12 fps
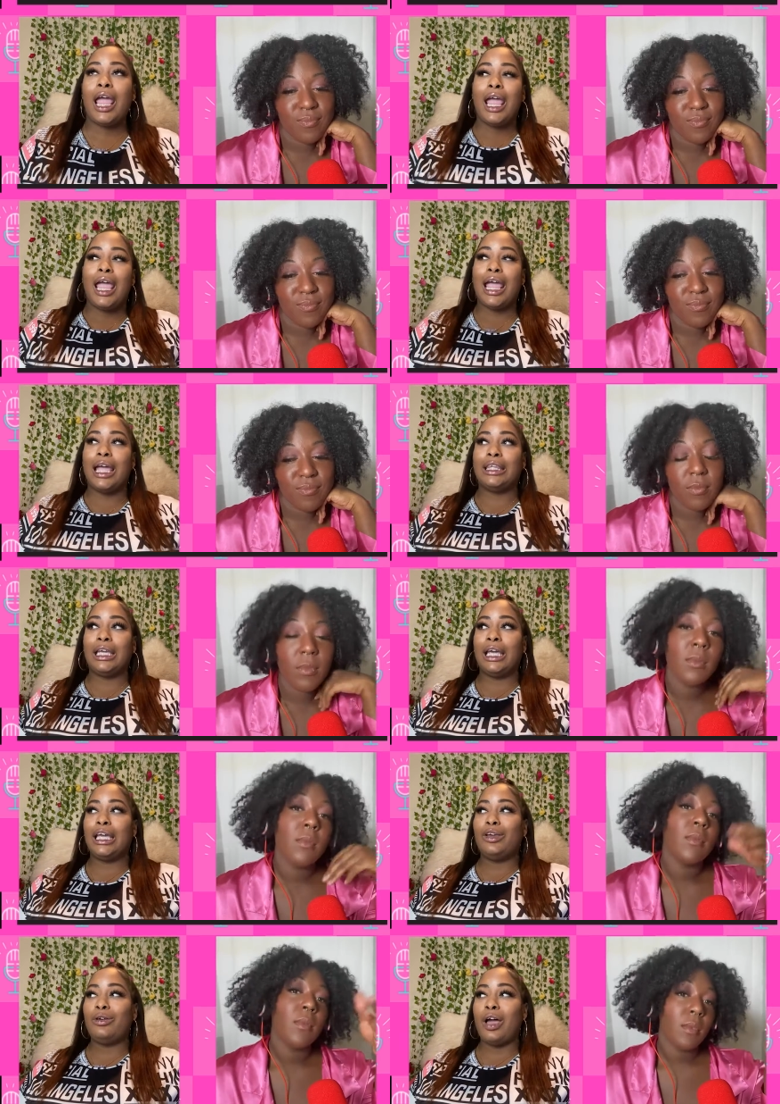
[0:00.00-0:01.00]
Speaker 1: And then,
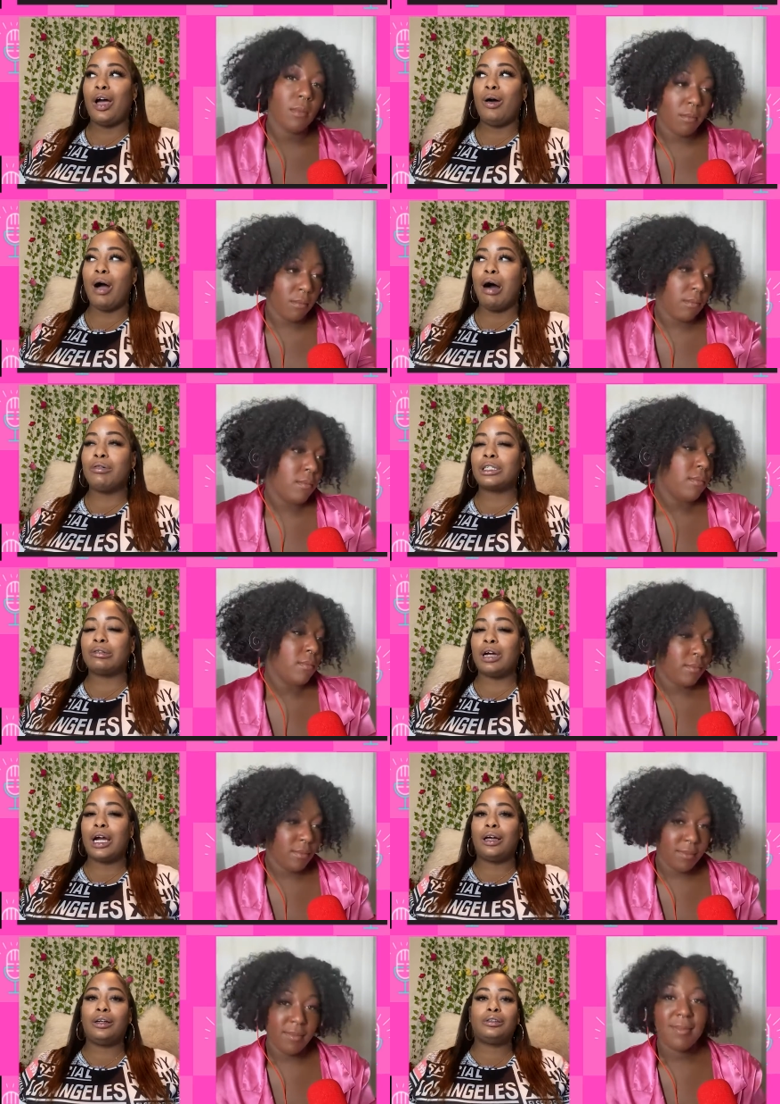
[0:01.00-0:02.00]
you know, I was
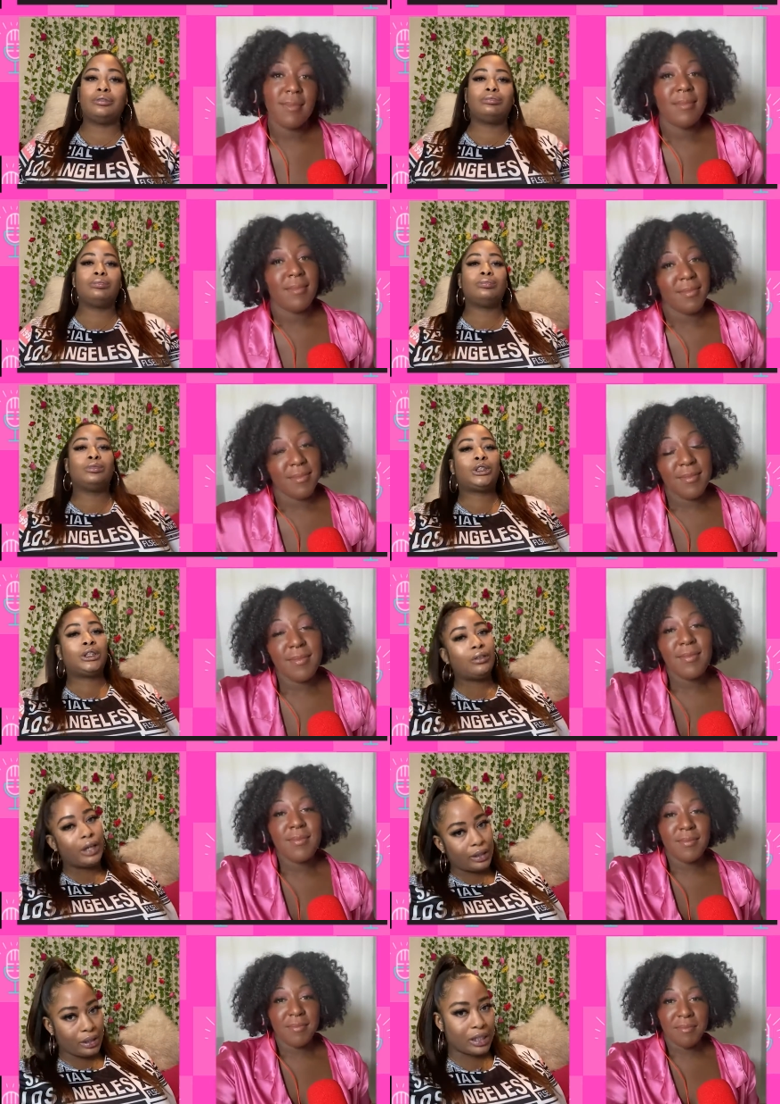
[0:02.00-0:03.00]
around 2
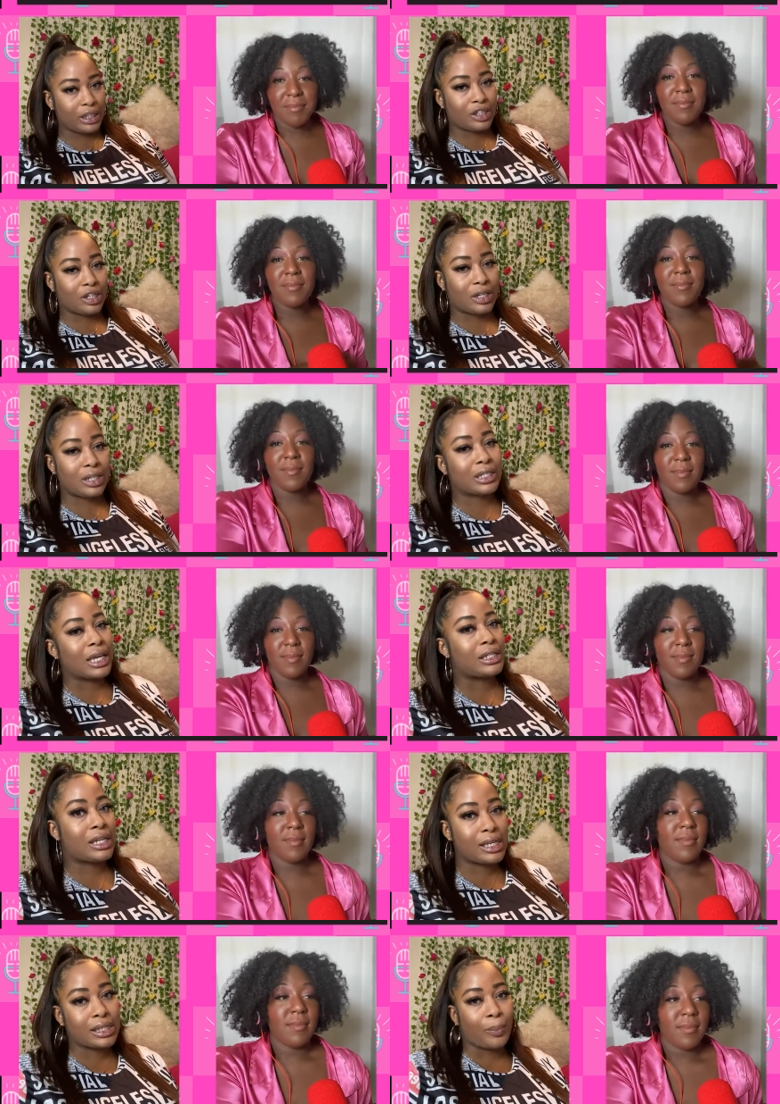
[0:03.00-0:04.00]
other teachers that
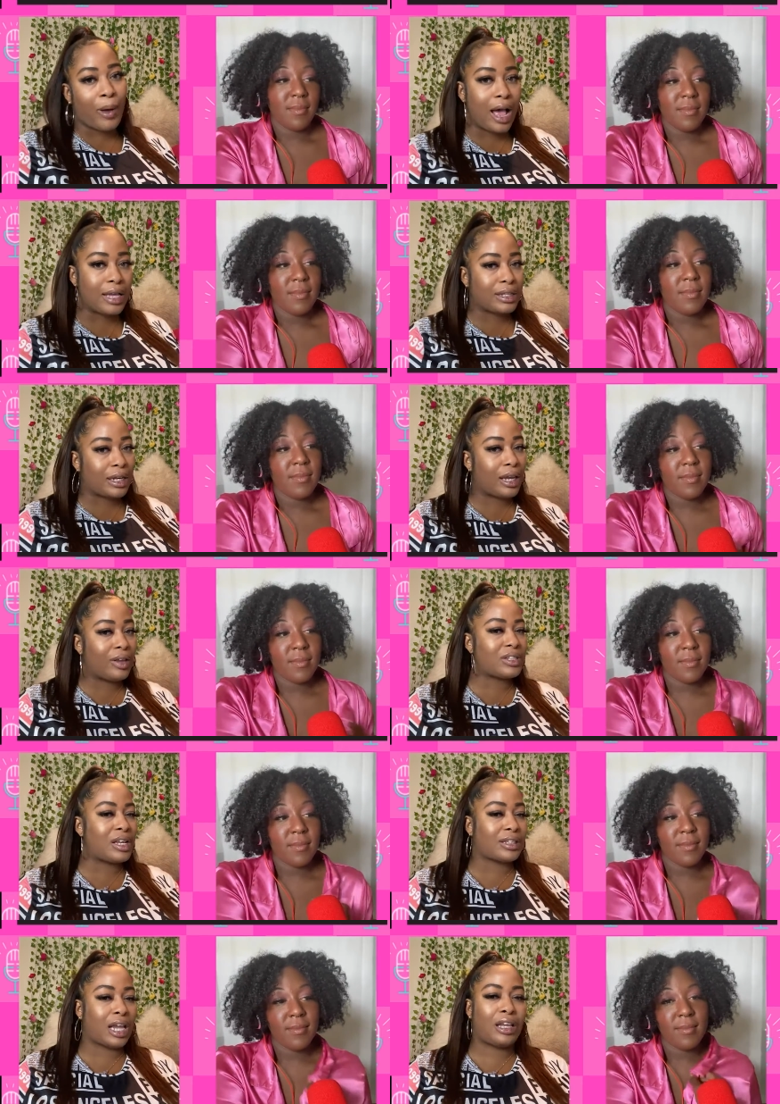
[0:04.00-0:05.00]
tested positive, so I was like, you